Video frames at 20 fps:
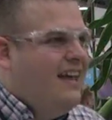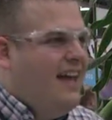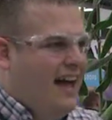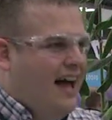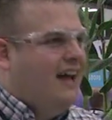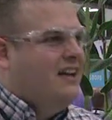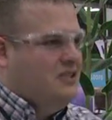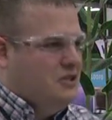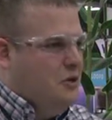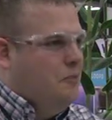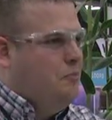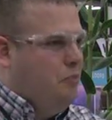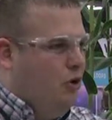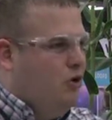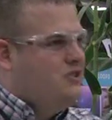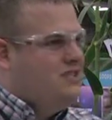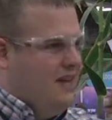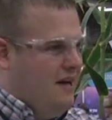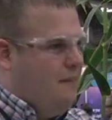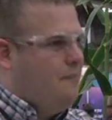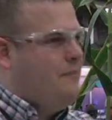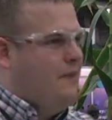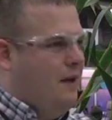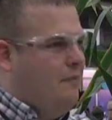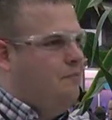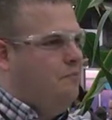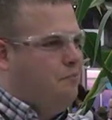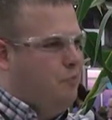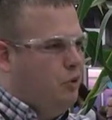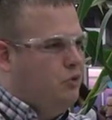Yeah, so it pulls that,
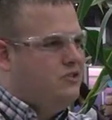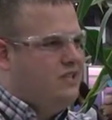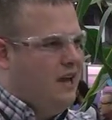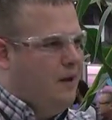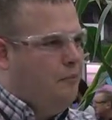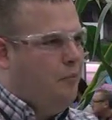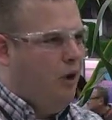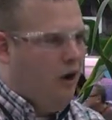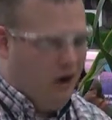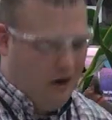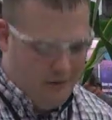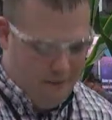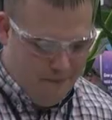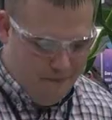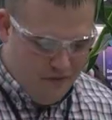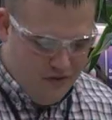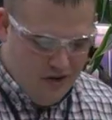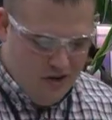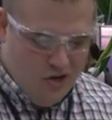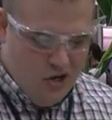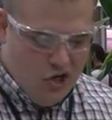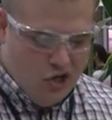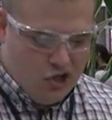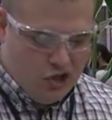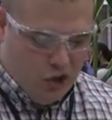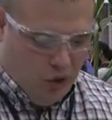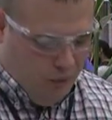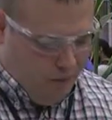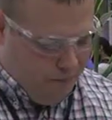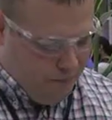pulls that apart.
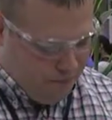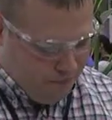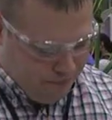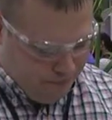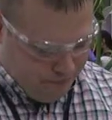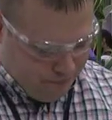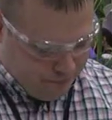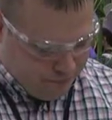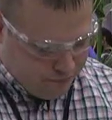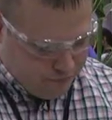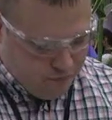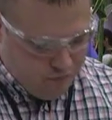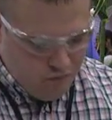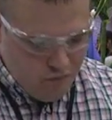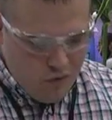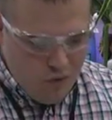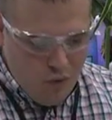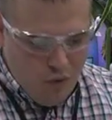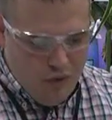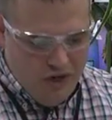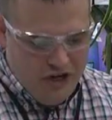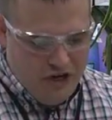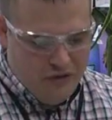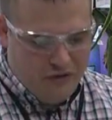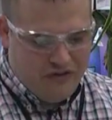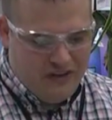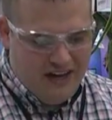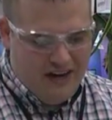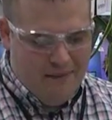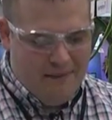So when
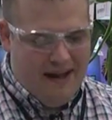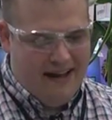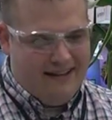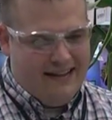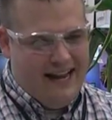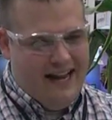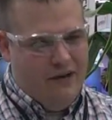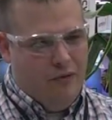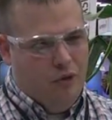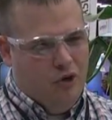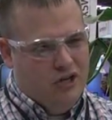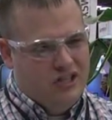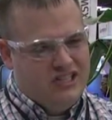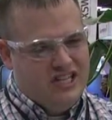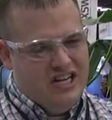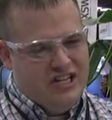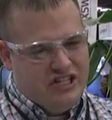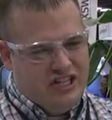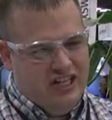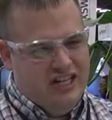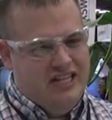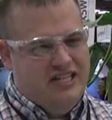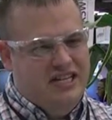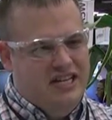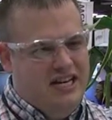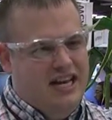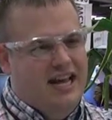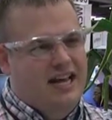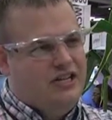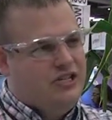you think about that, we're essentially
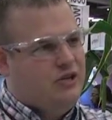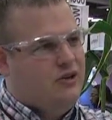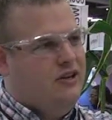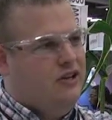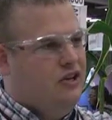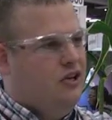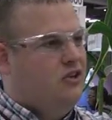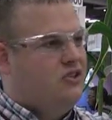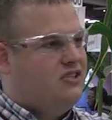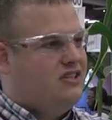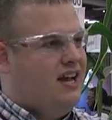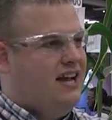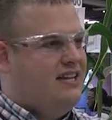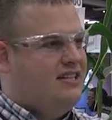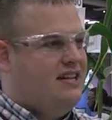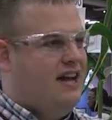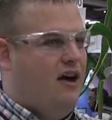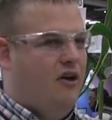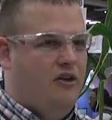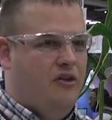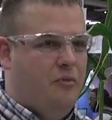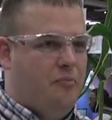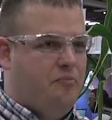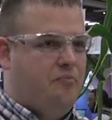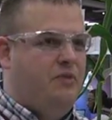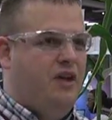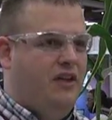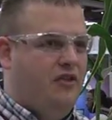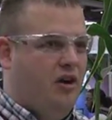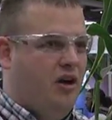denaturing those sides now in
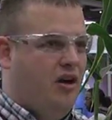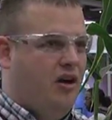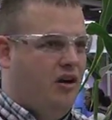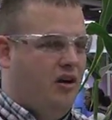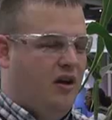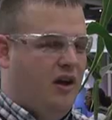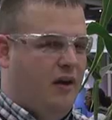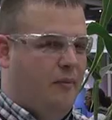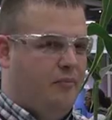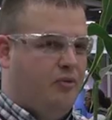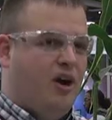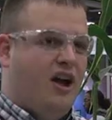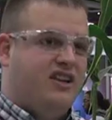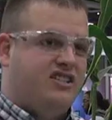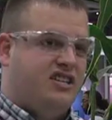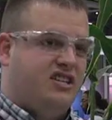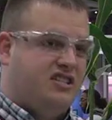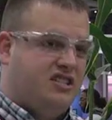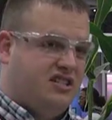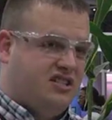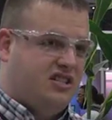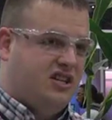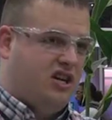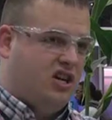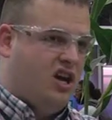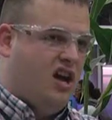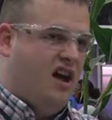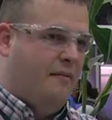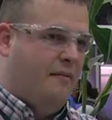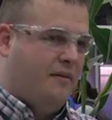a process, a
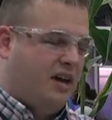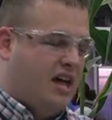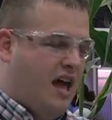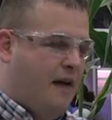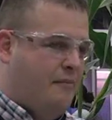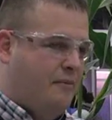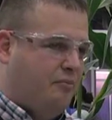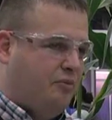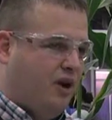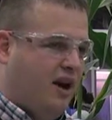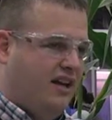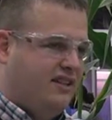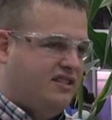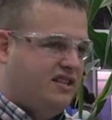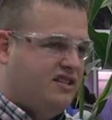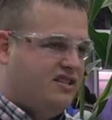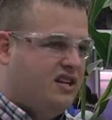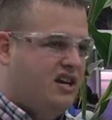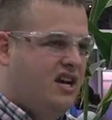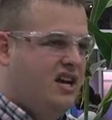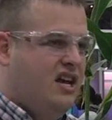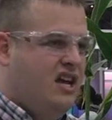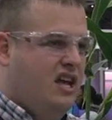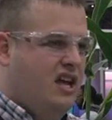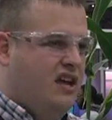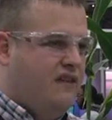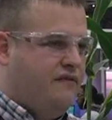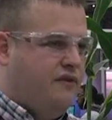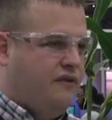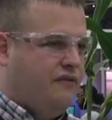common process.
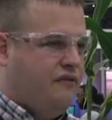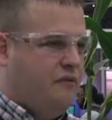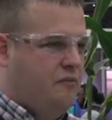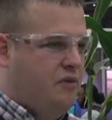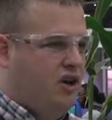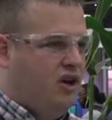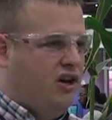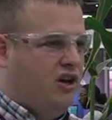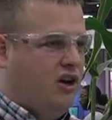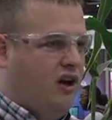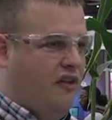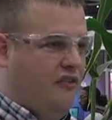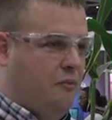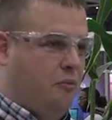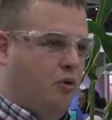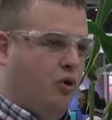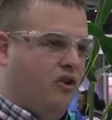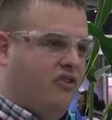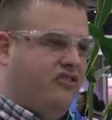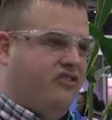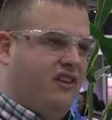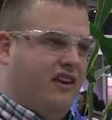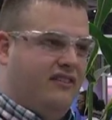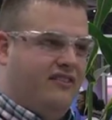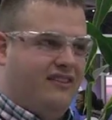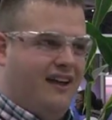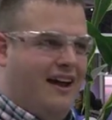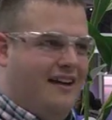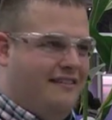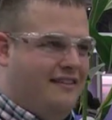If you're familiar on the more
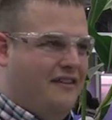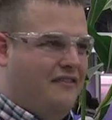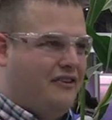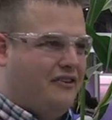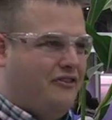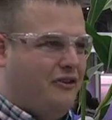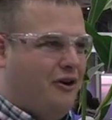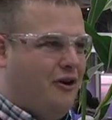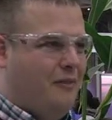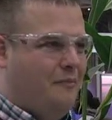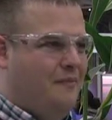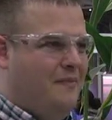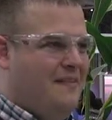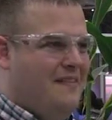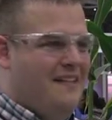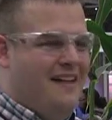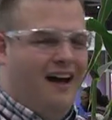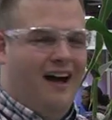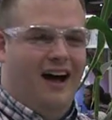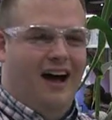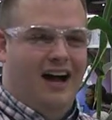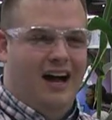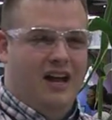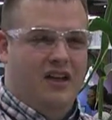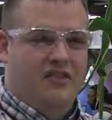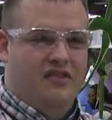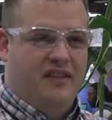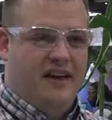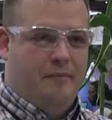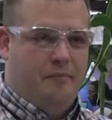scientific term,
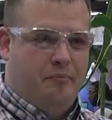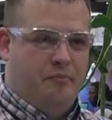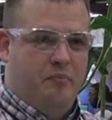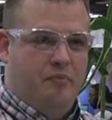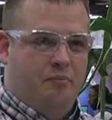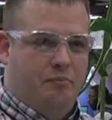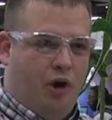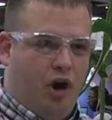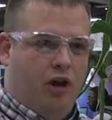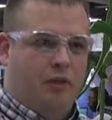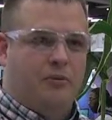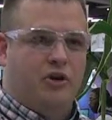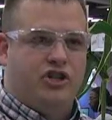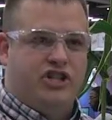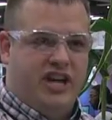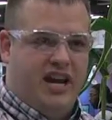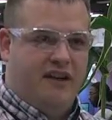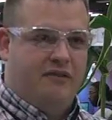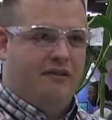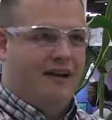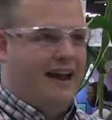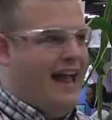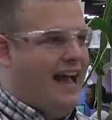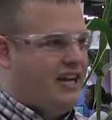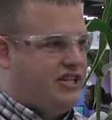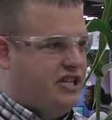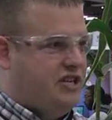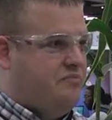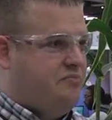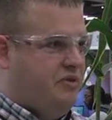that polymer chain
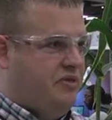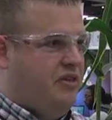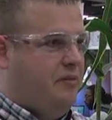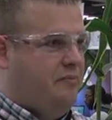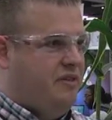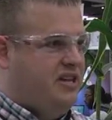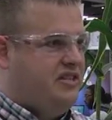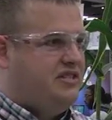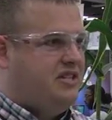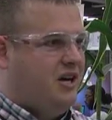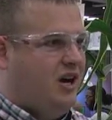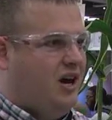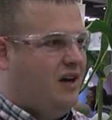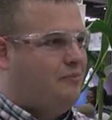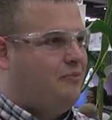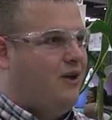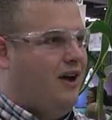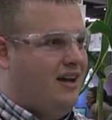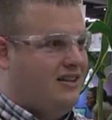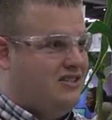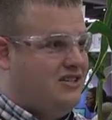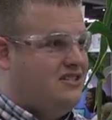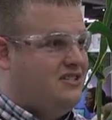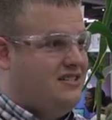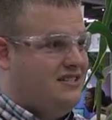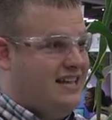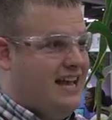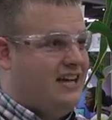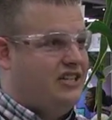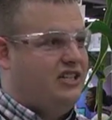reaction, the PCR process,
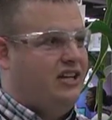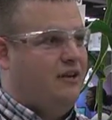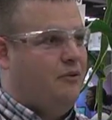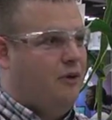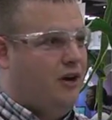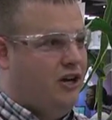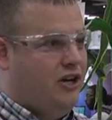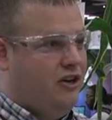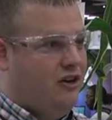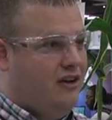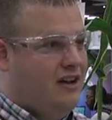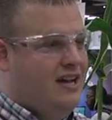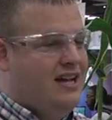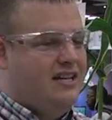is actually where you're